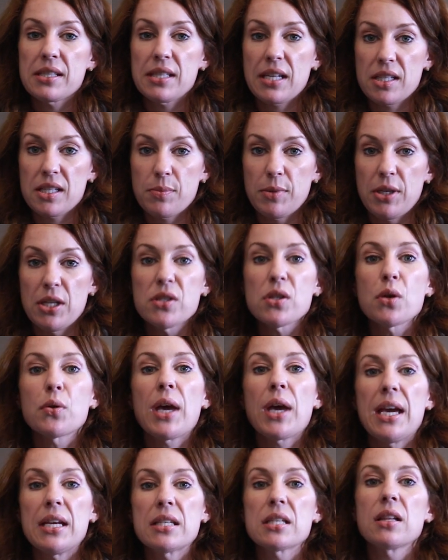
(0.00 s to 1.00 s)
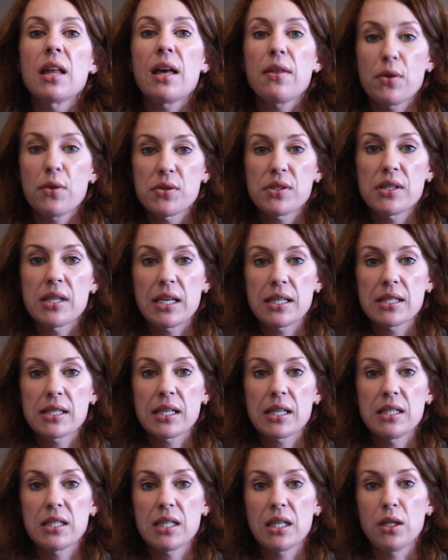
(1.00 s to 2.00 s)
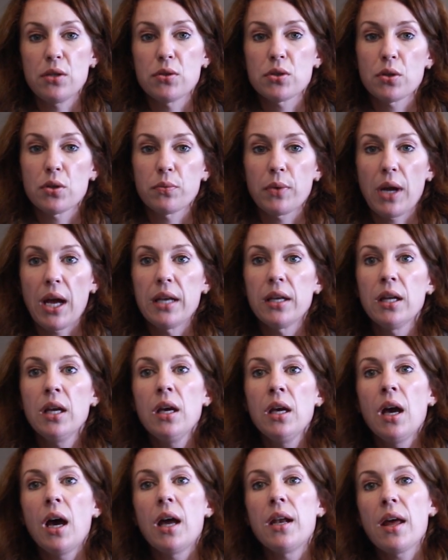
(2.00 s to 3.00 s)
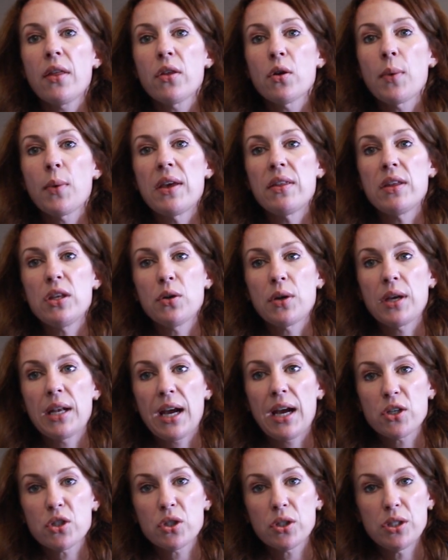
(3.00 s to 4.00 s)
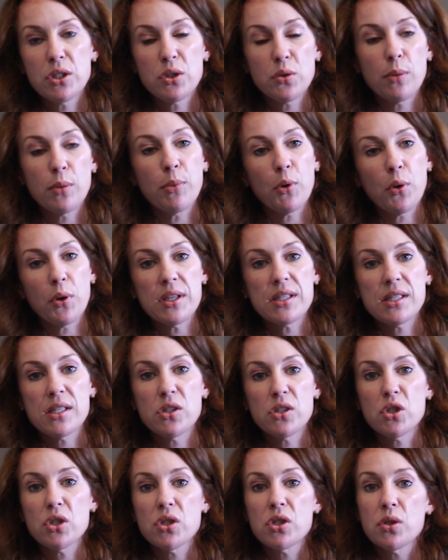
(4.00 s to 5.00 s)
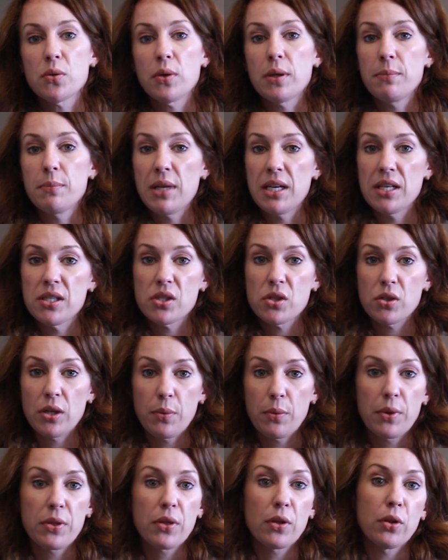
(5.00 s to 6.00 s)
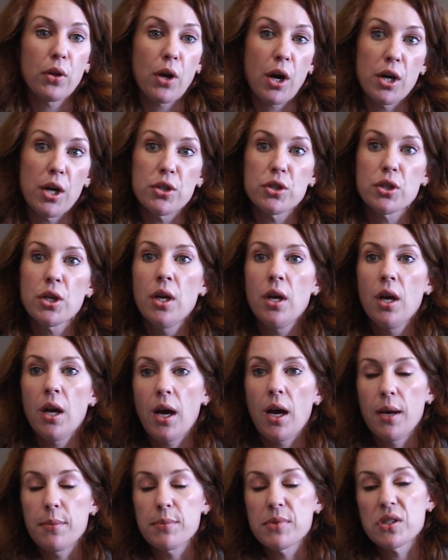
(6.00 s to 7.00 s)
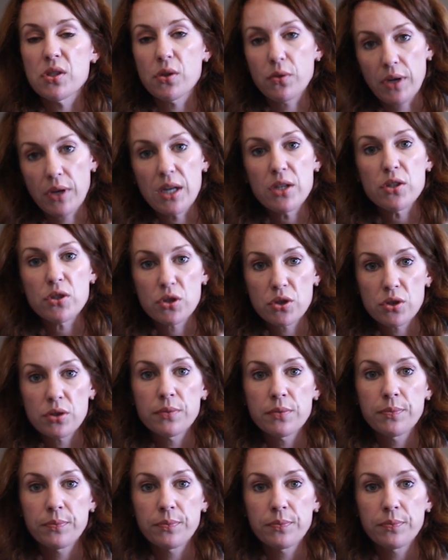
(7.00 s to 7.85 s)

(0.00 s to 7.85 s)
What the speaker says: assessment. It's okay to let those things continue to run. Another way that you can actually do a bolus is just to administer it with a large syringe.